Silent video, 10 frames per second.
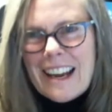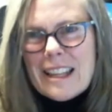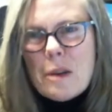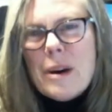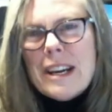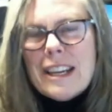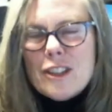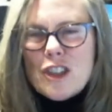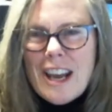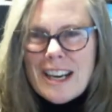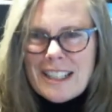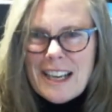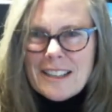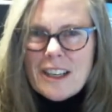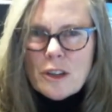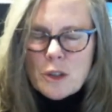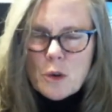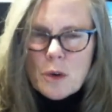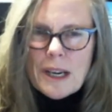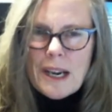and they want to get genetic testing or
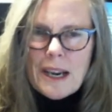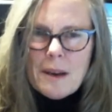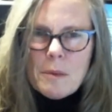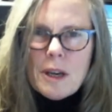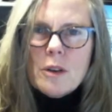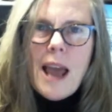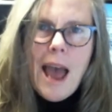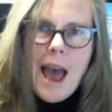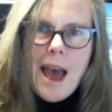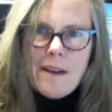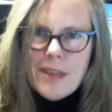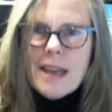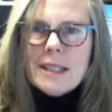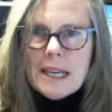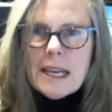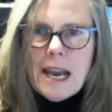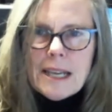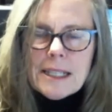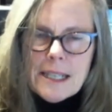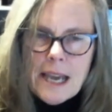screening, and we don't have that
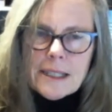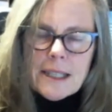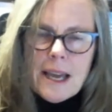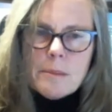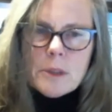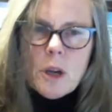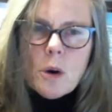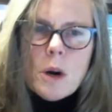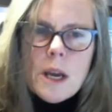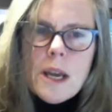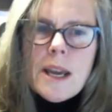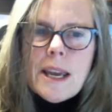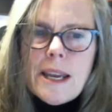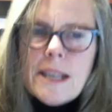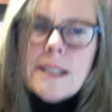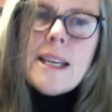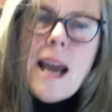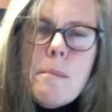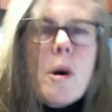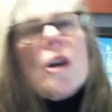DNA to test them. So it is
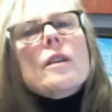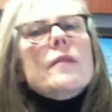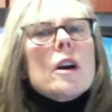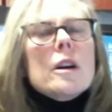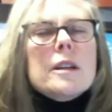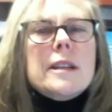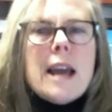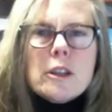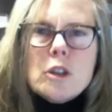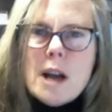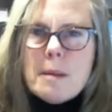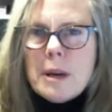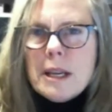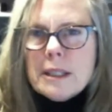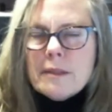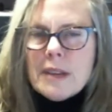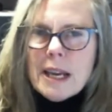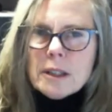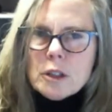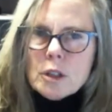now part of our National Comprehensive
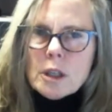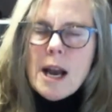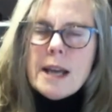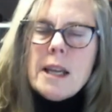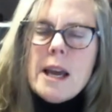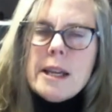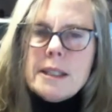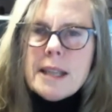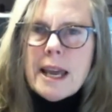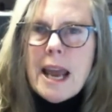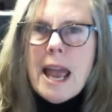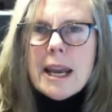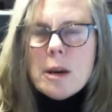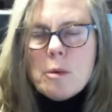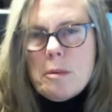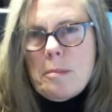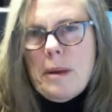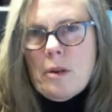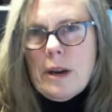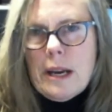Cancer Guidelines that anyone with
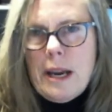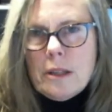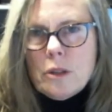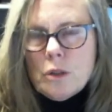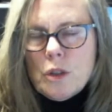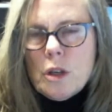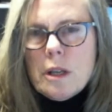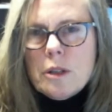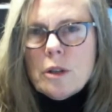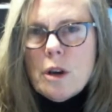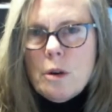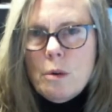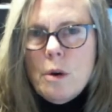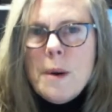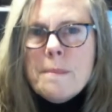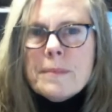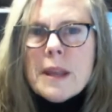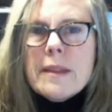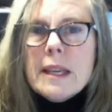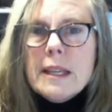pancreatic cancer should undergo
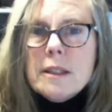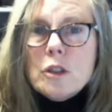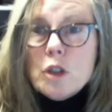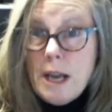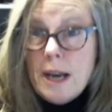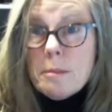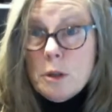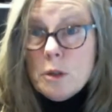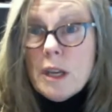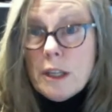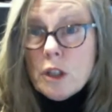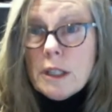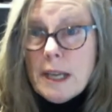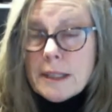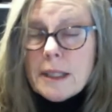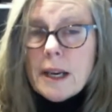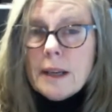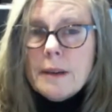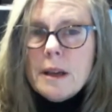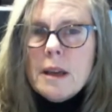these genetic mutation
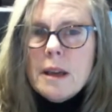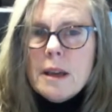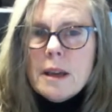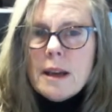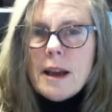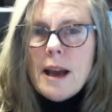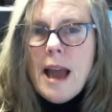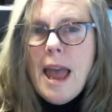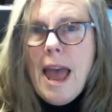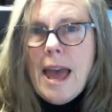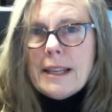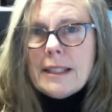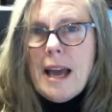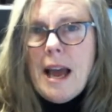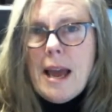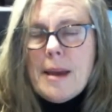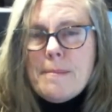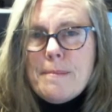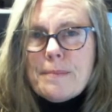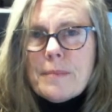testing.
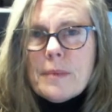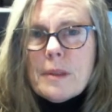And